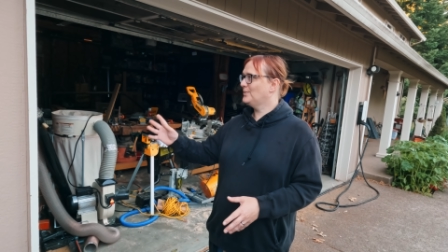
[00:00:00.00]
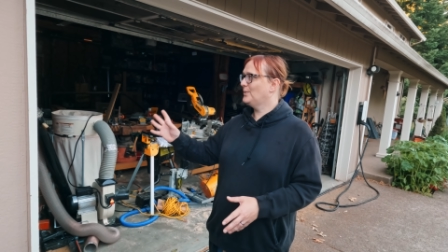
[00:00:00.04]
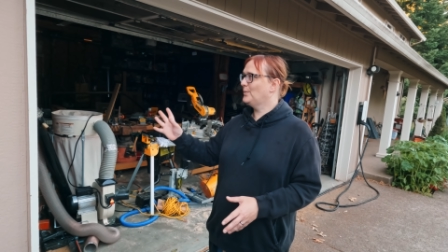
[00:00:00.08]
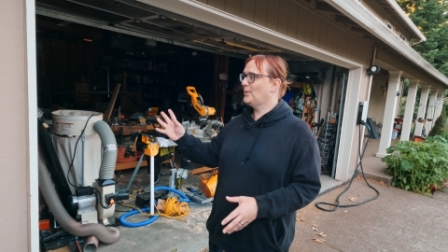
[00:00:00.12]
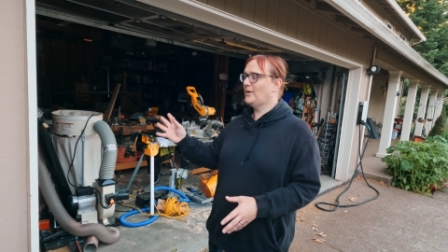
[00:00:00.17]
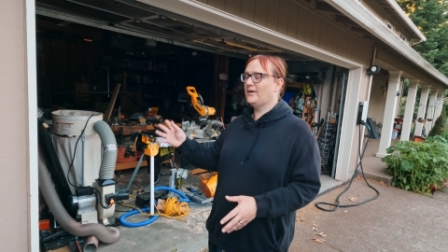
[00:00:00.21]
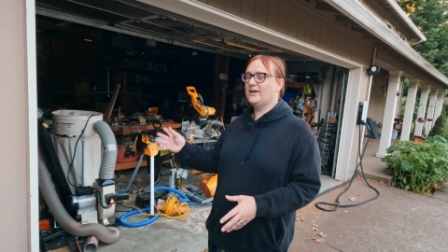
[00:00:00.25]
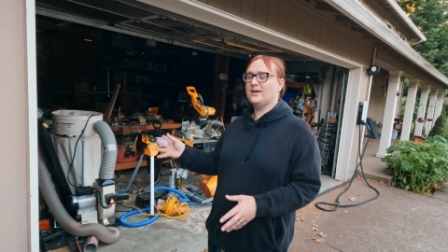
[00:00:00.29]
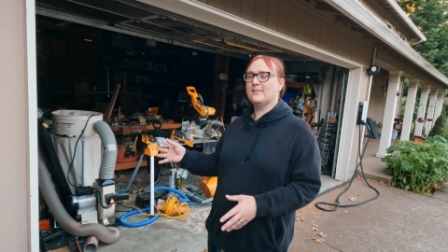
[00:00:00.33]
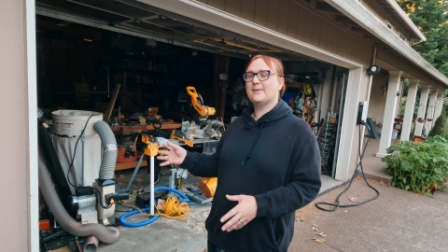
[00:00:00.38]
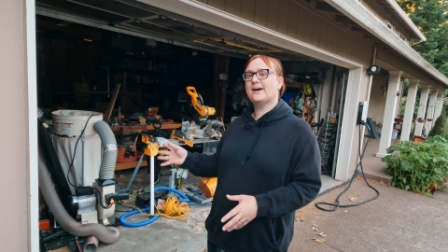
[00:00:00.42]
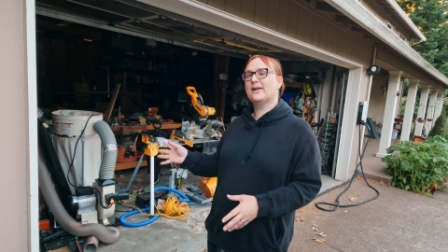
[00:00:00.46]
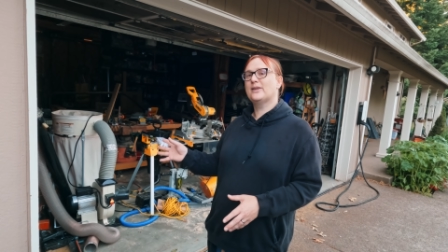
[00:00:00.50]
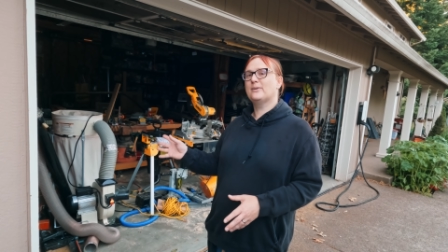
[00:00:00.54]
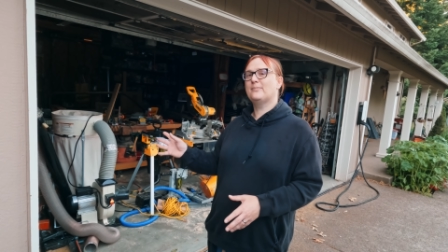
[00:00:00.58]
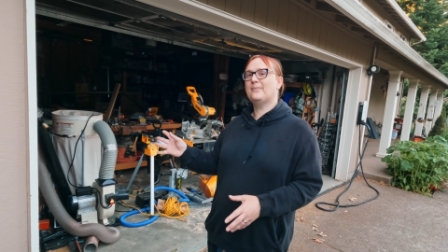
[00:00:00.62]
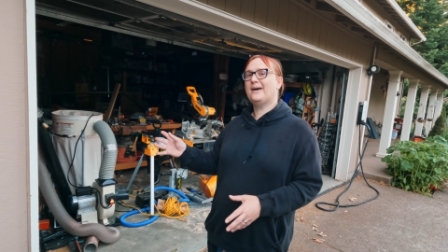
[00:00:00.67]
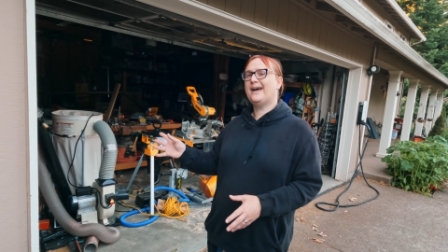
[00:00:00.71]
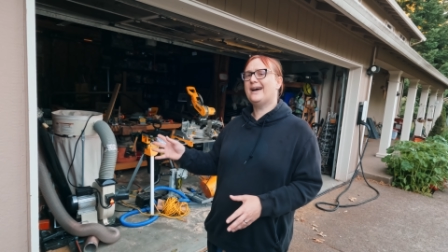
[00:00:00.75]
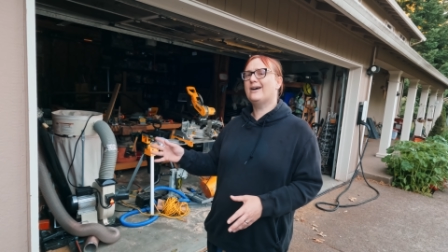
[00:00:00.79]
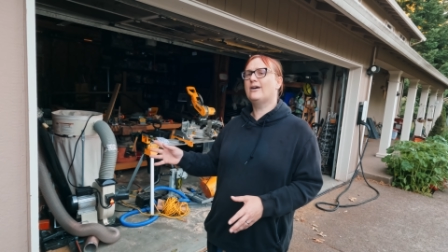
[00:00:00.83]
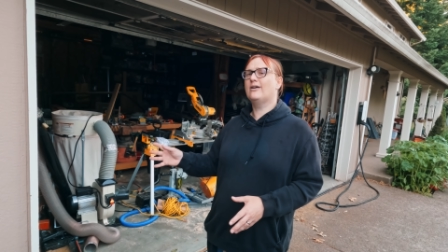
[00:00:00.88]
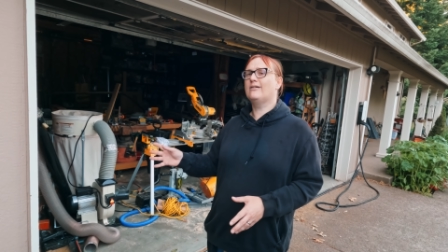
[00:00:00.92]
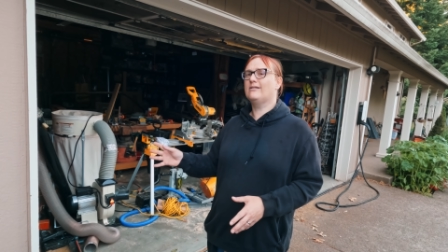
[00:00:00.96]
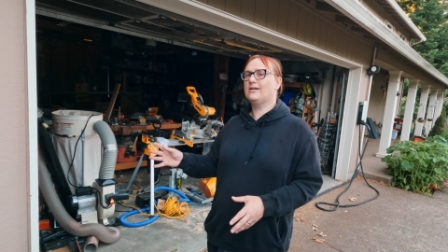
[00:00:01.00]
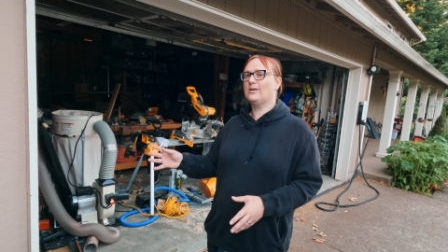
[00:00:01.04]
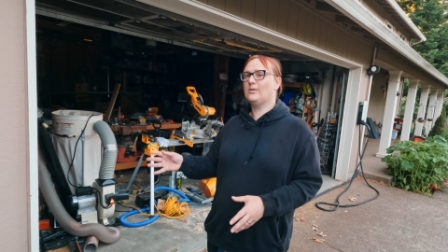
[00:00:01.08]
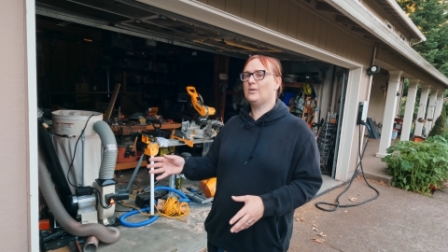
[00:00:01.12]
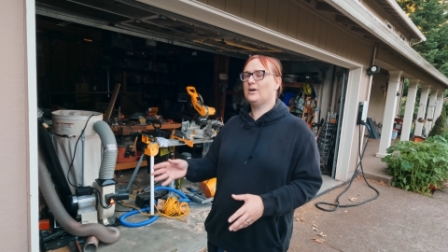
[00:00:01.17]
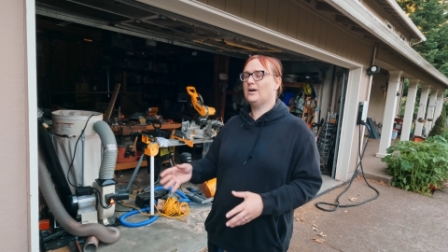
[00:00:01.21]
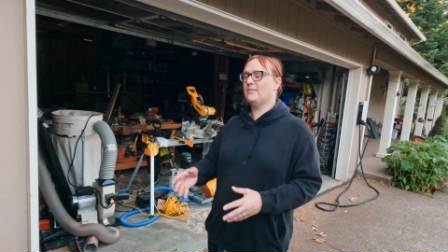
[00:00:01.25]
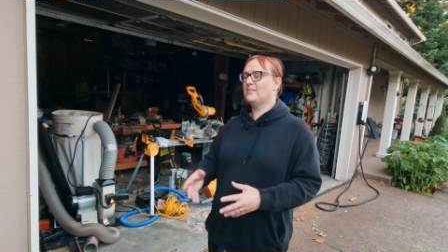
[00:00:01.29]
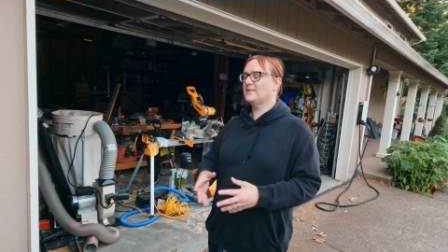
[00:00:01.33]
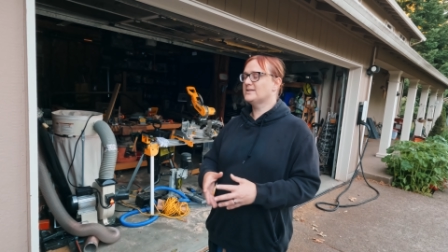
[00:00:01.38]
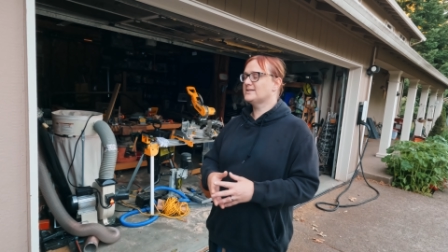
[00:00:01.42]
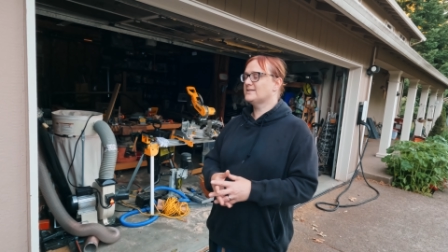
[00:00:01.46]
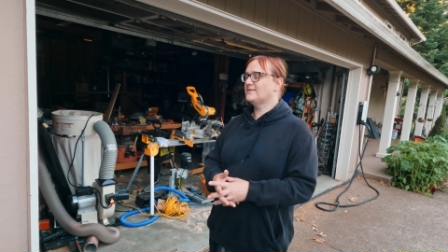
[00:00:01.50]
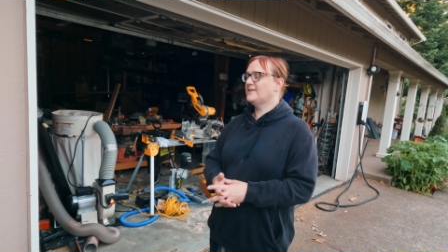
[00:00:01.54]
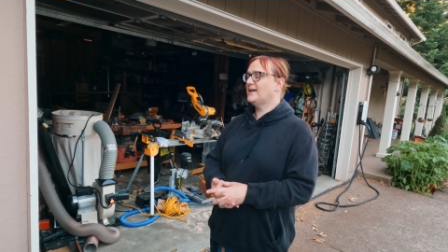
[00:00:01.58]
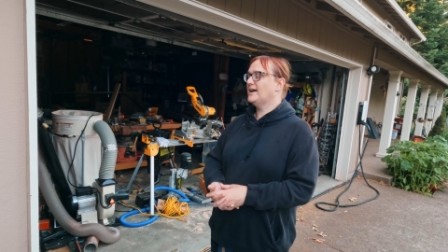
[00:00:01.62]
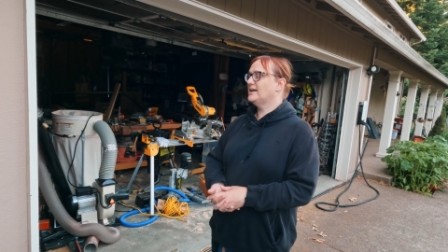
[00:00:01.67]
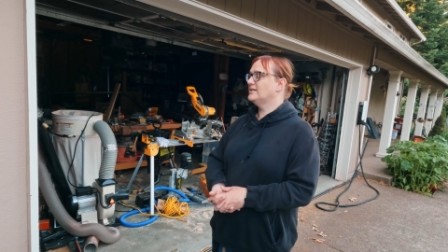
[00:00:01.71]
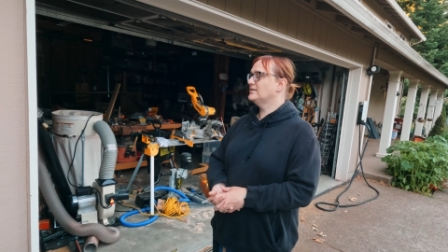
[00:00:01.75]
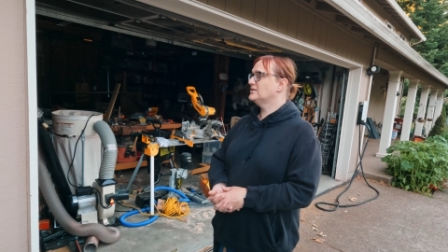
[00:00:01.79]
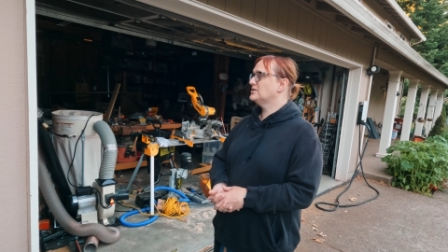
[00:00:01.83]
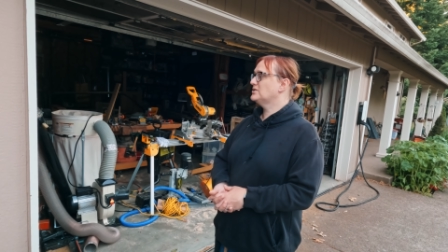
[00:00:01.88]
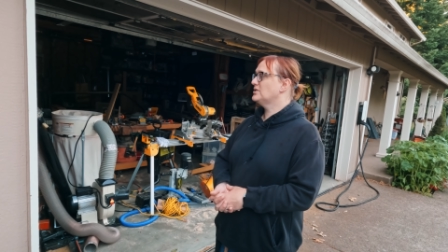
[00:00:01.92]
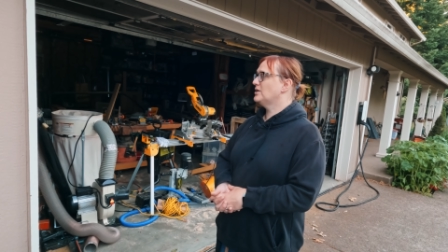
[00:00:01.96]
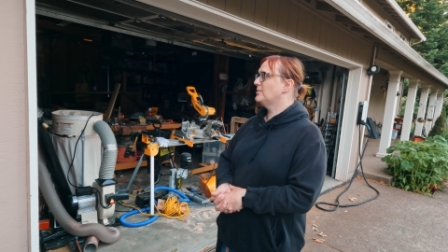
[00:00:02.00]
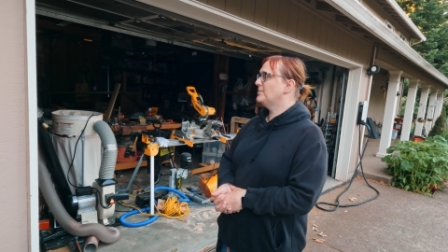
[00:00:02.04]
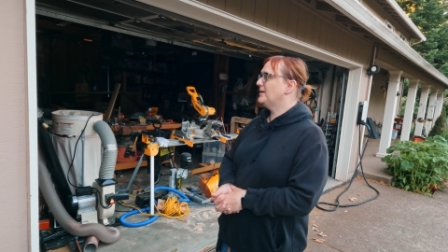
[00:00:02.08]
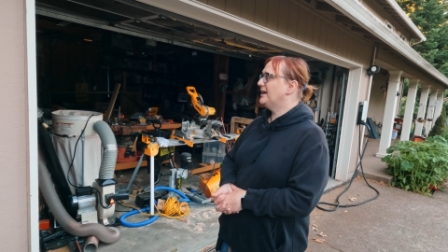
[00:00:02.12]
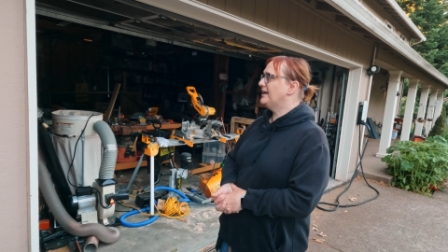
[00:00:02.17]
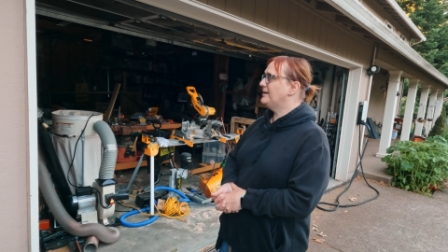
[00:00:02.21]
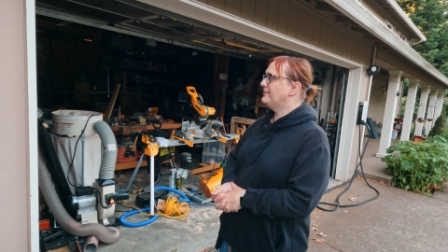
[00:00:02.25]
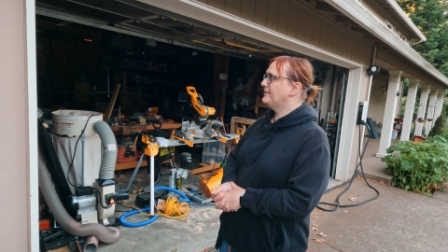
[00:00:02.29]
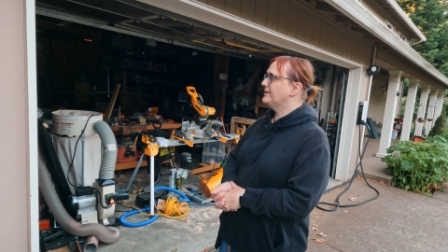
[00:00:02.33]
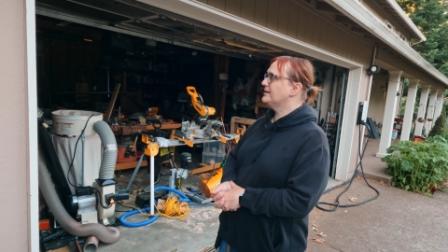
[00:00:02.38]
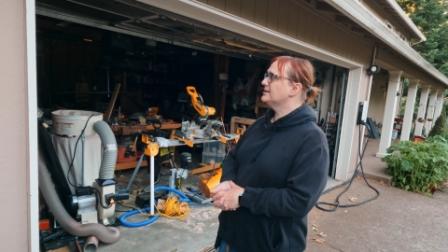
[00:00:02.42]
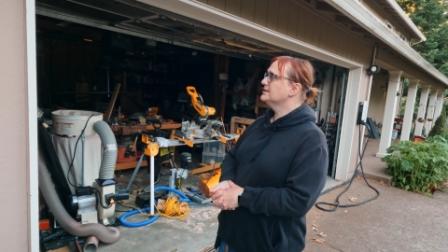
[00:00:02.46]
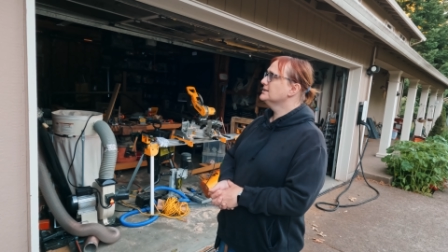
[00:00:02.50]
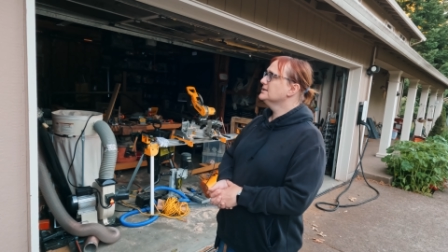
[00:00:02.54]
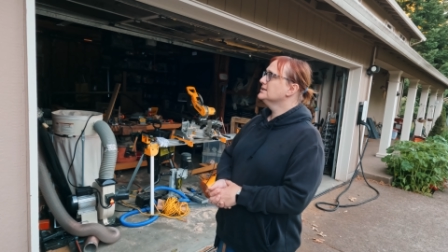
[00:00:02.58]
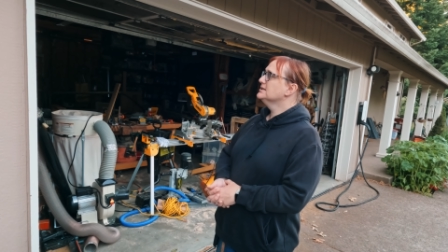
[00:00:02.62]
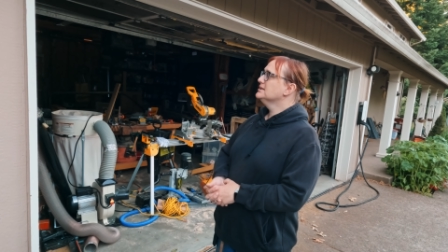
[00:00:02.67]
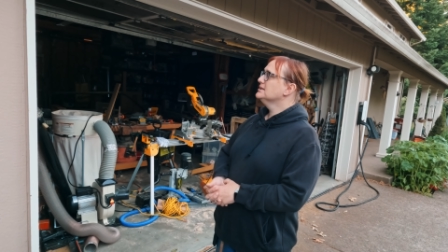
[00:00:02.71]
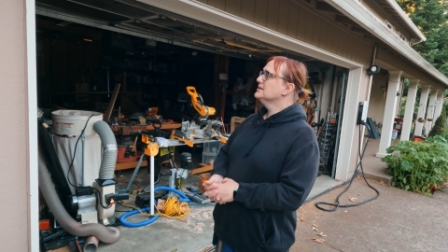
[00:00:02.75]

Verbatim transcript: we're worried about the power requirements of that in the shop. Anyway,